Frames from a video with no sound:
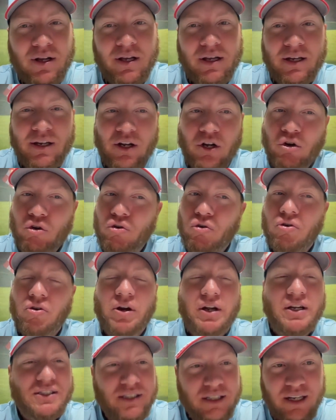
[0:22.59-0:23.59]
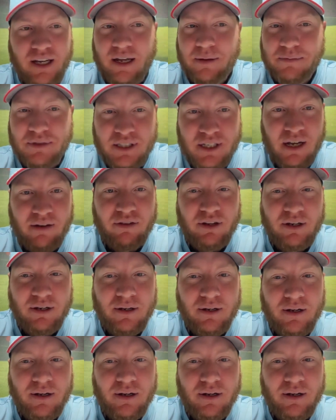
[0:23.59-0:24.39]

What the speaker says: in a crazy Game 7.